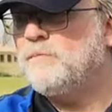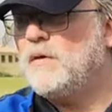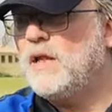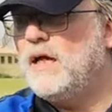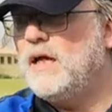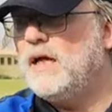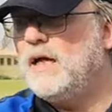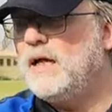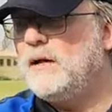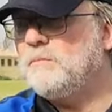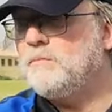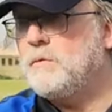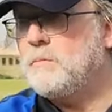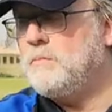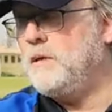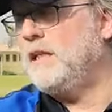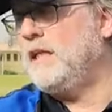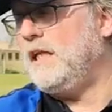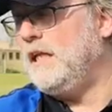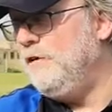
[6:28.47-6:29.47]

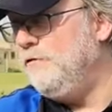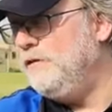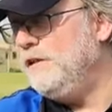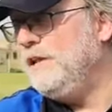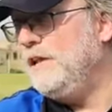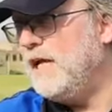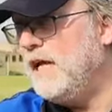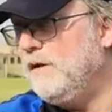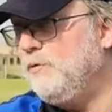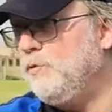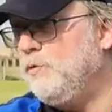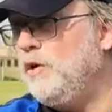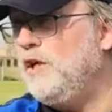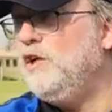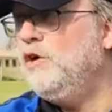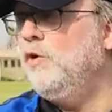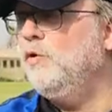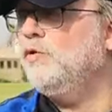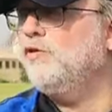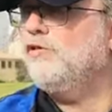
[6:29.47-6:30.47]
But even then, we
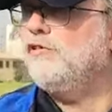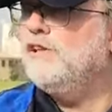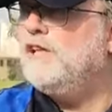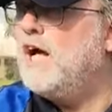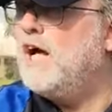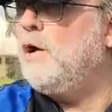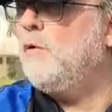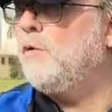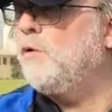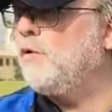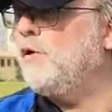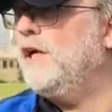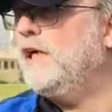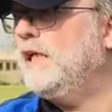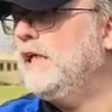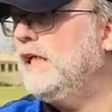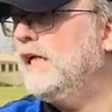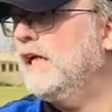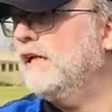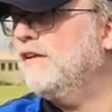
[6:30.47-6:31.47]
notice now
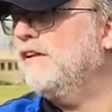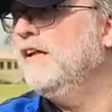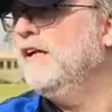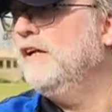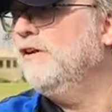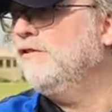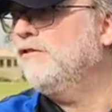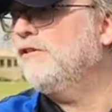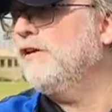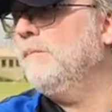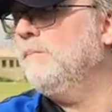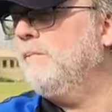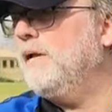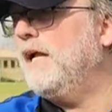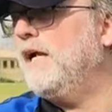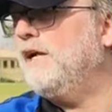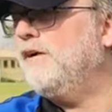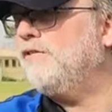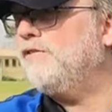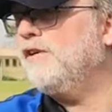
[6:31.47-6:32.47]
already that some
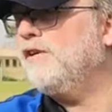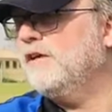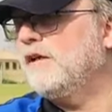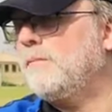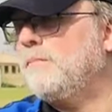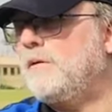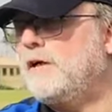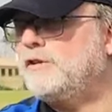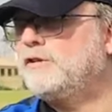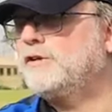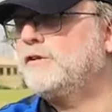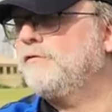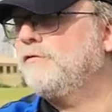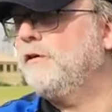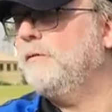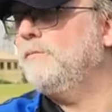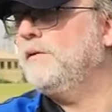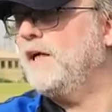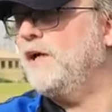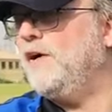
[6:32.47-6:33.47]
players, under pressure
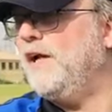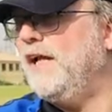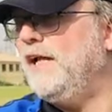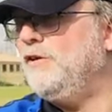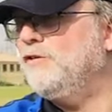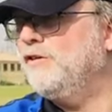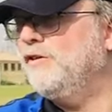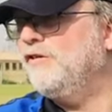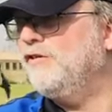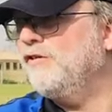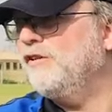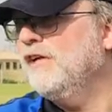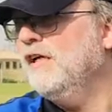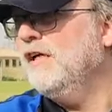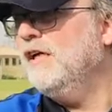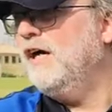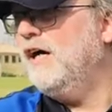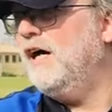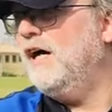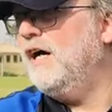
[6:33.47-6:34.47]
from their agents,
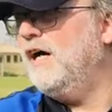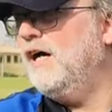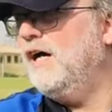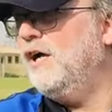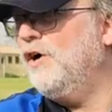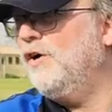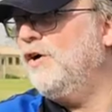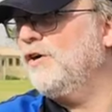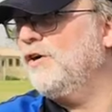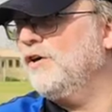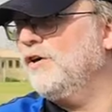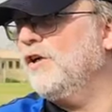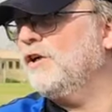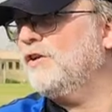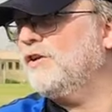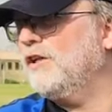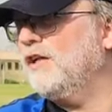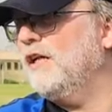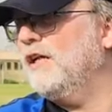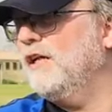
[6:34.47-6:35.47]
are
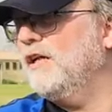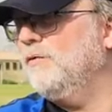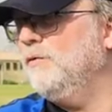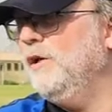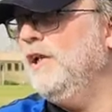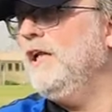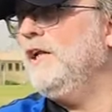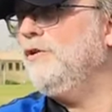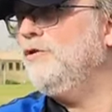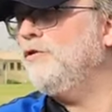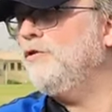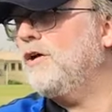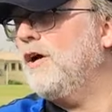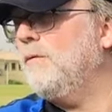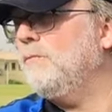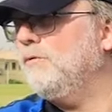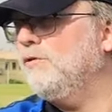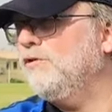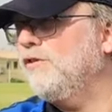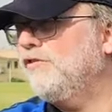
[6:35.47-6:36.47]
not willing to
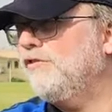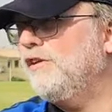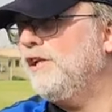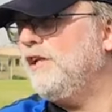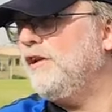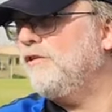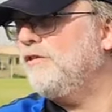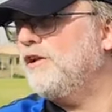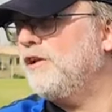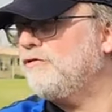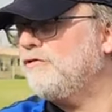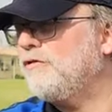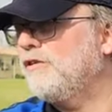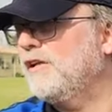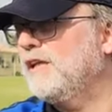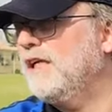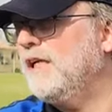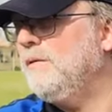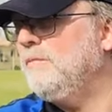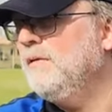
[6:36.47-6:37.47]
come to the senior national
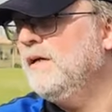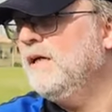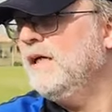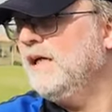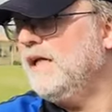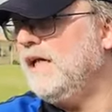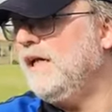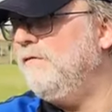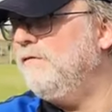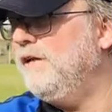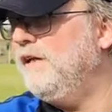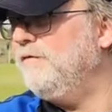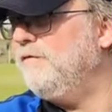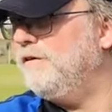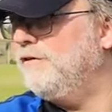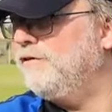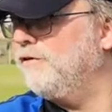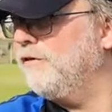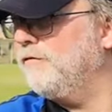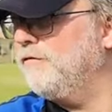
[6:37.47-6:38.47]
team, even if
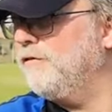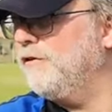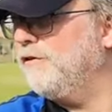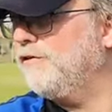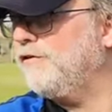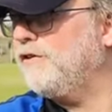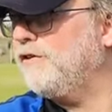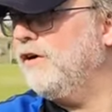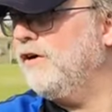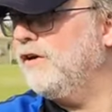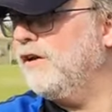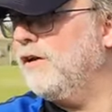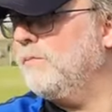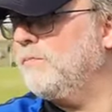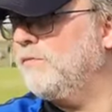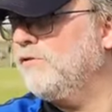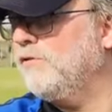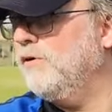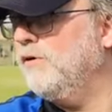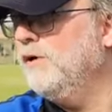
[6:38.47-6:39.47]
it's your first call
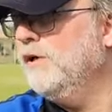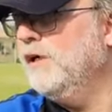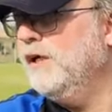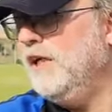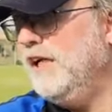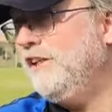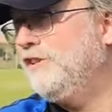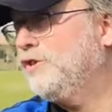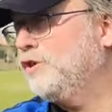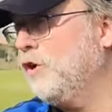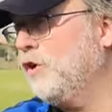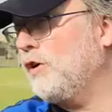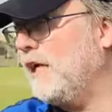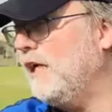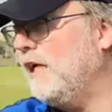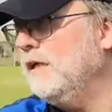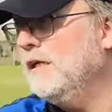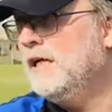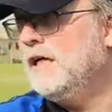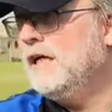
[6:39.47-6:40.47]
up. So it's
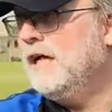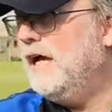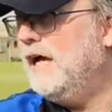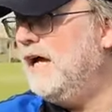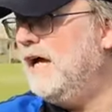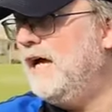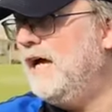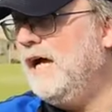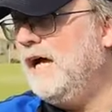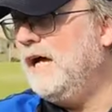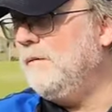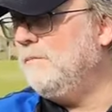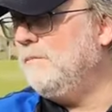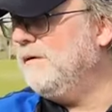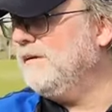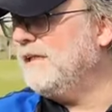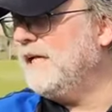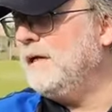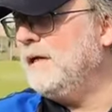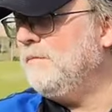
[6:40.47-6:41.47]
shocking.
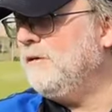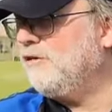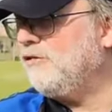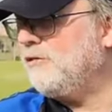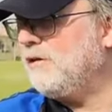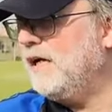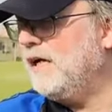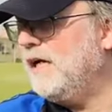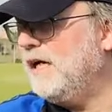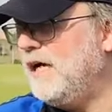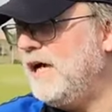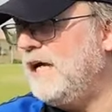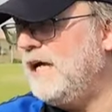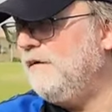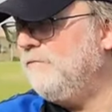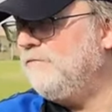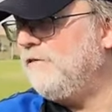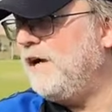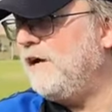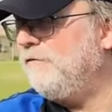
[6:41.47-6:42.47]
But I
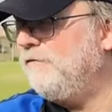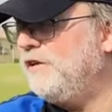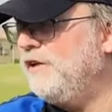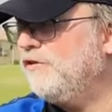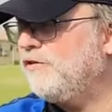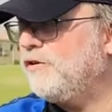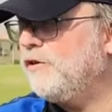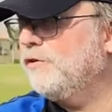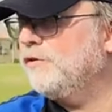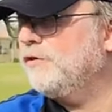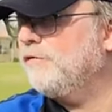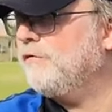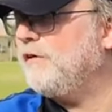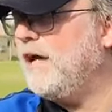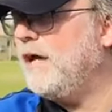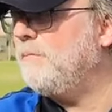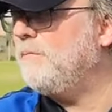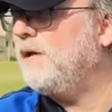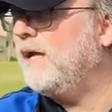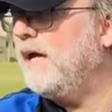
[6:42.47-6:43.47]
am 5 years coach of
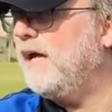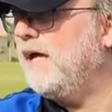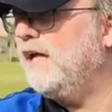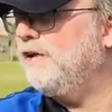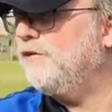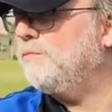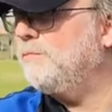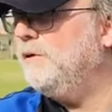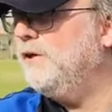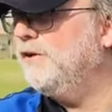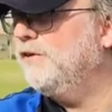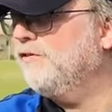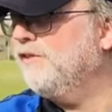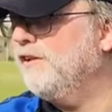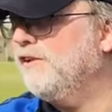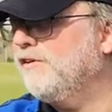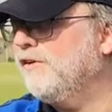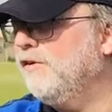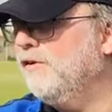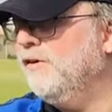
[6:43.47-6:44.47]
Gambia. I experienced
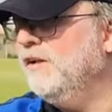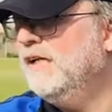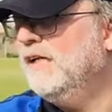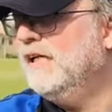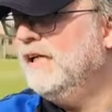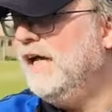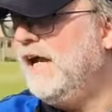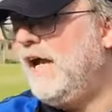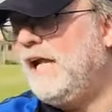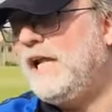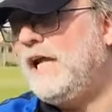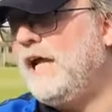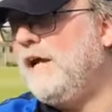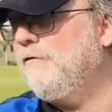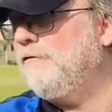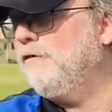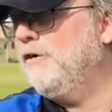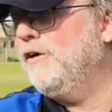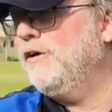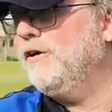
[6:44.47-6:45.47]
it all, and I
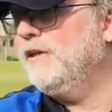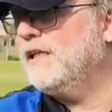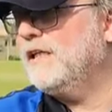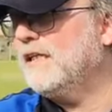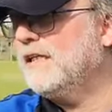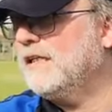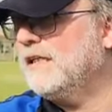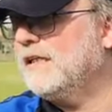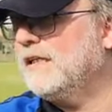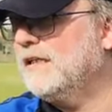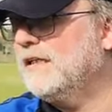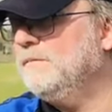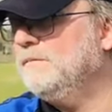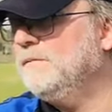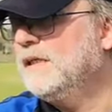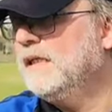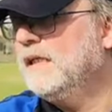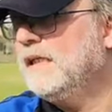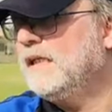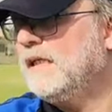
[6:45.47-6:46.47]
have learned that
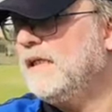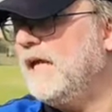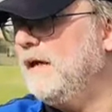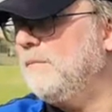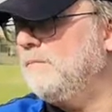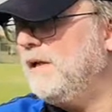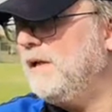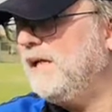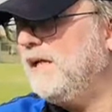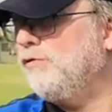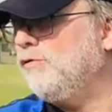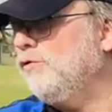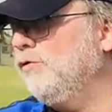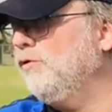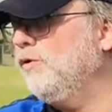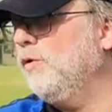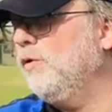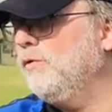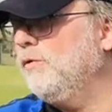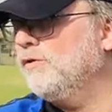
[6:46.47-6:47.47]
players who
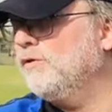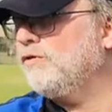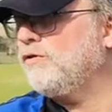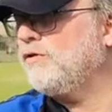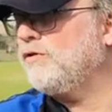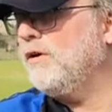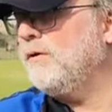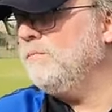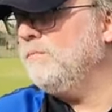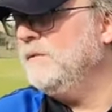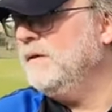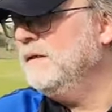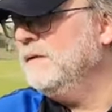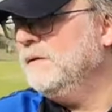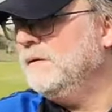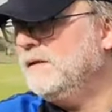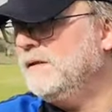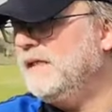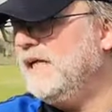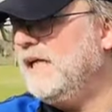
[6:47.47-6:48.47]
don't want to come,
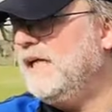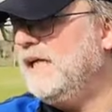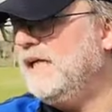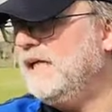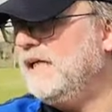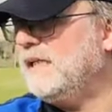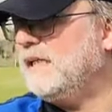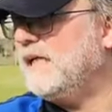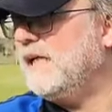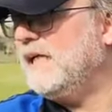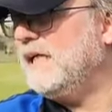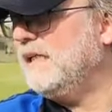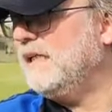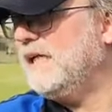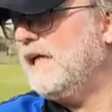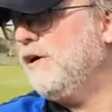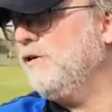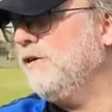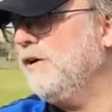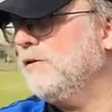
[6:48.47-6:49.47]

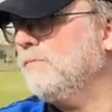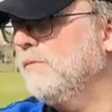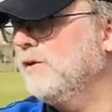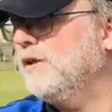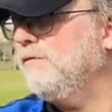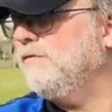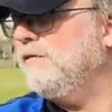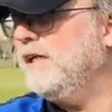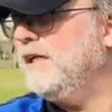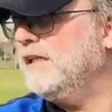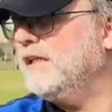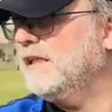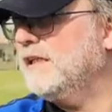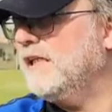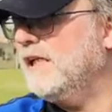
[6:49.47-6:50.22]
they are not motivated.